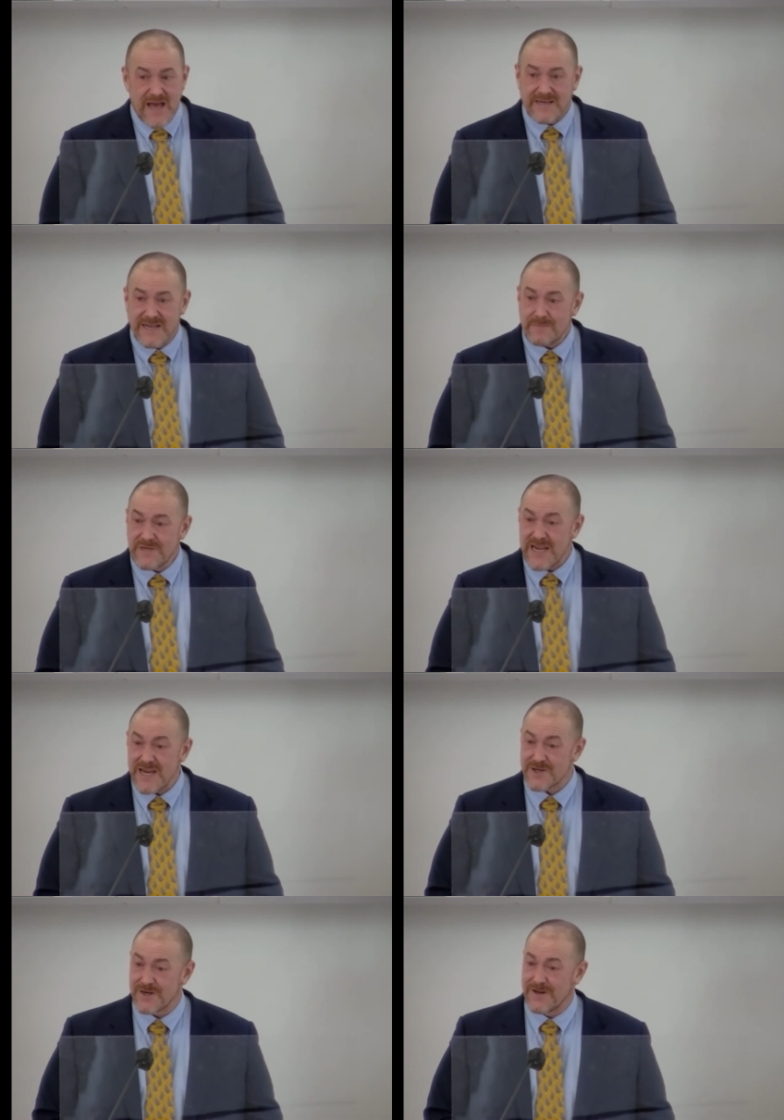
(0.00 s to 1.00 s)

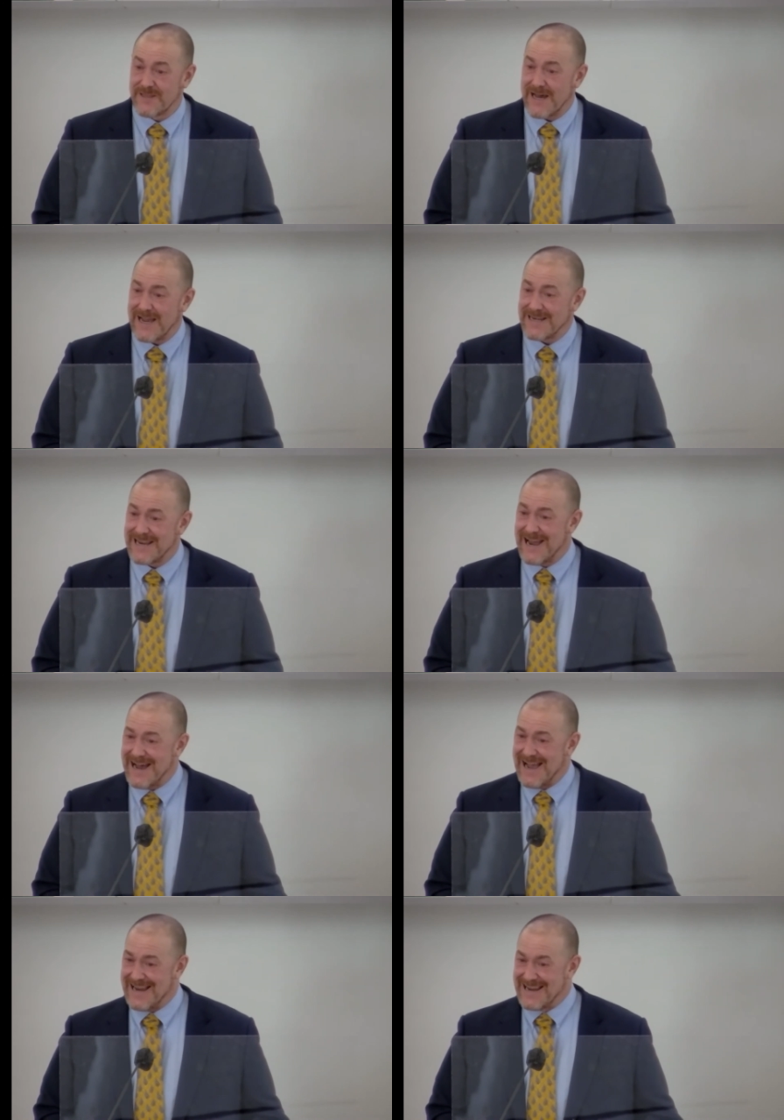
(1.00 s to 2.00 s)
adaptation on the
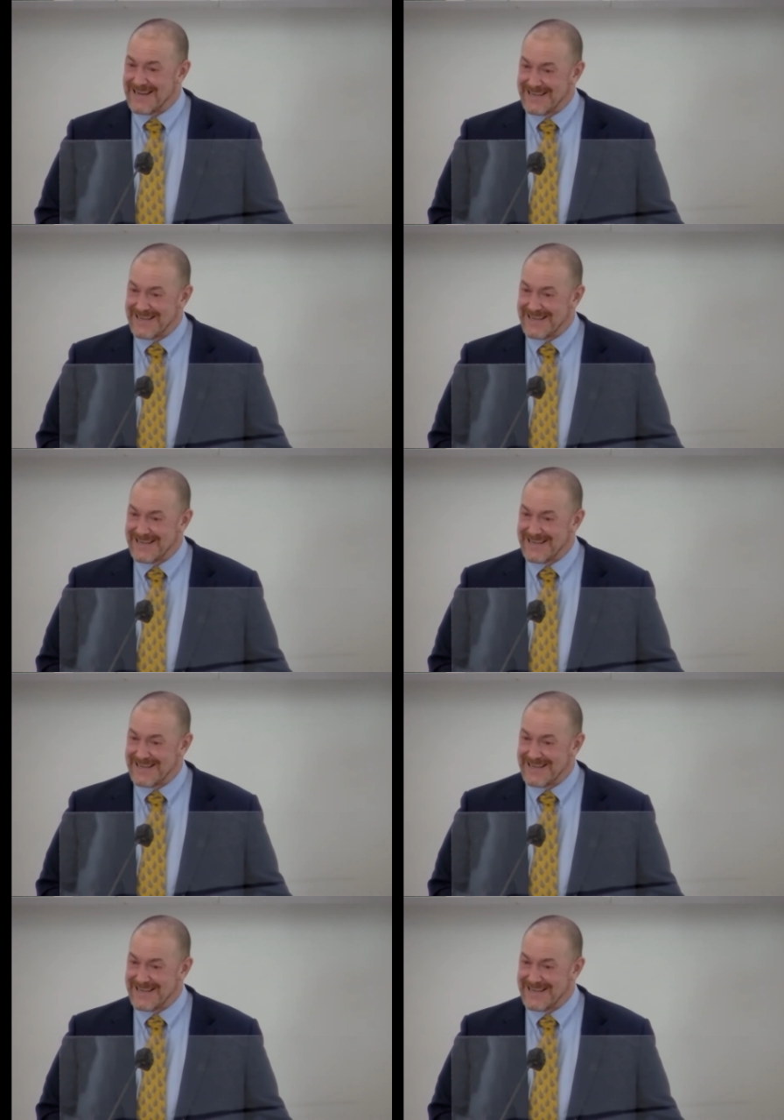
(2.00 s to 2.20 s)
IDI.